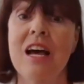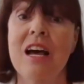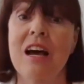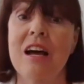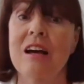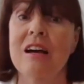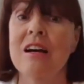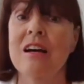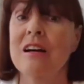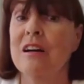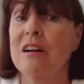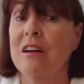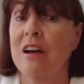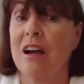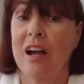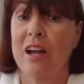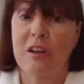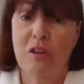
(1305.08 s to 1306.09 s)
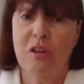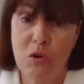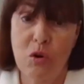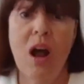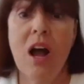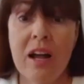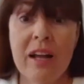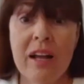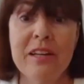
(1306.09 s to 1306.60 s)
I
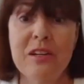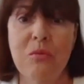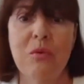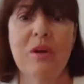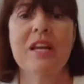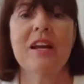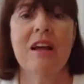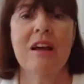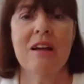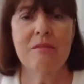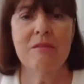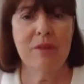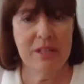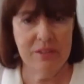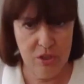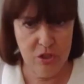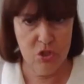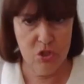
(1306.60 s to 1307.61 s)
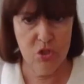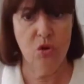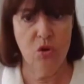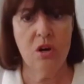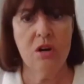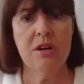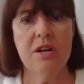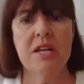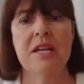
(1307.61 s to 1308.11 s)
cried when I read the
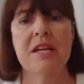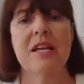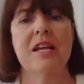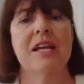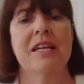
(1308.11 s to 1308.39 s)
story,